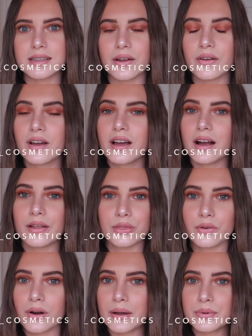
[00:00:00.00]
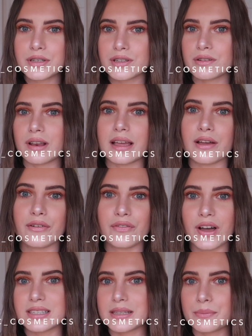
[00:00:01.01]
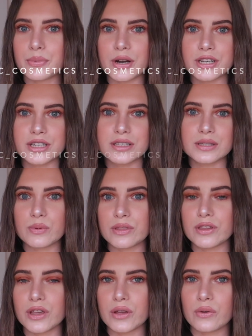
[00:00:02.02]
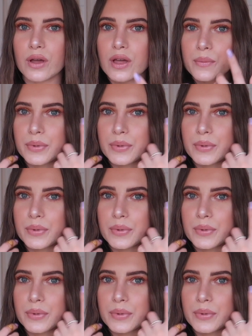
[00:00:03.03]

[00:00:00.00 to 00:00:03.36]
so I thought I would do like a first impressions with you